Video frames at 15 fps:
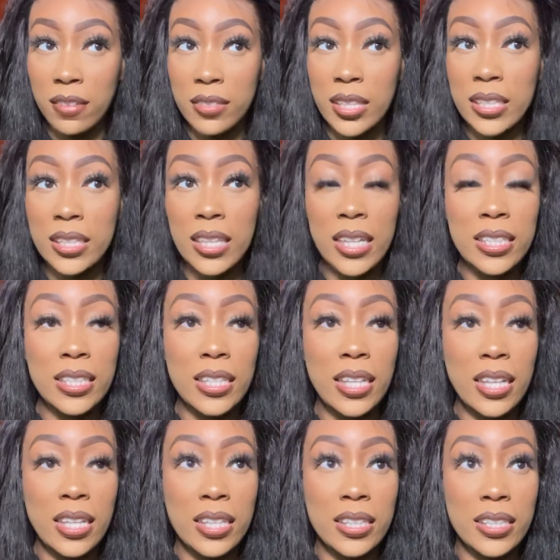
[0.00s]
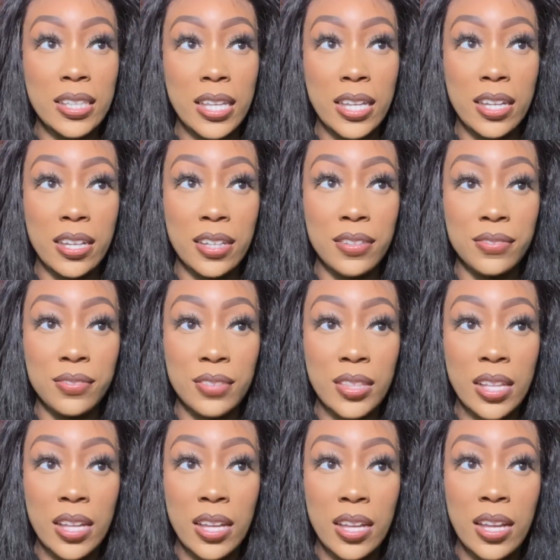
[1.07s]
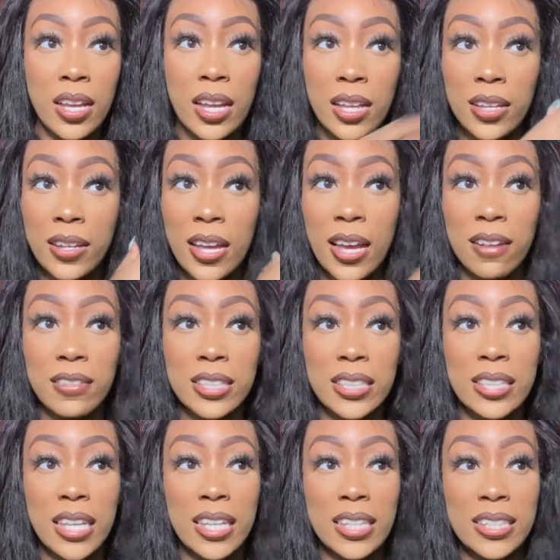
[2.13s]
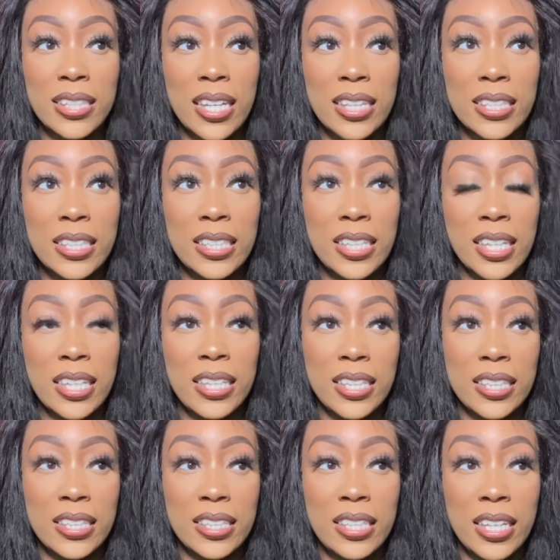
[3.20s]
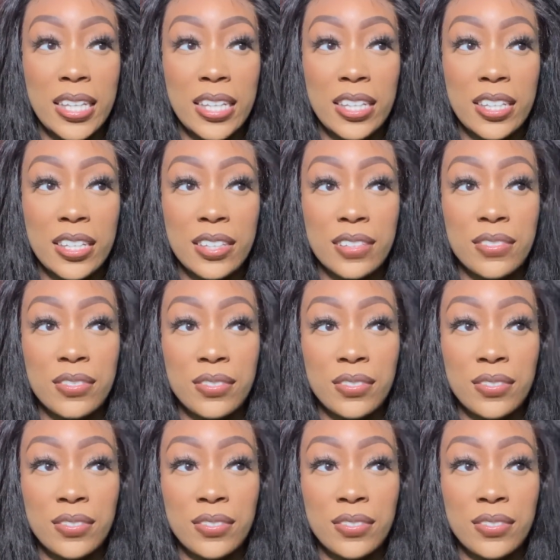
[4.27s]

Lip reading: this section that ends here, and you have the second section that ends here. I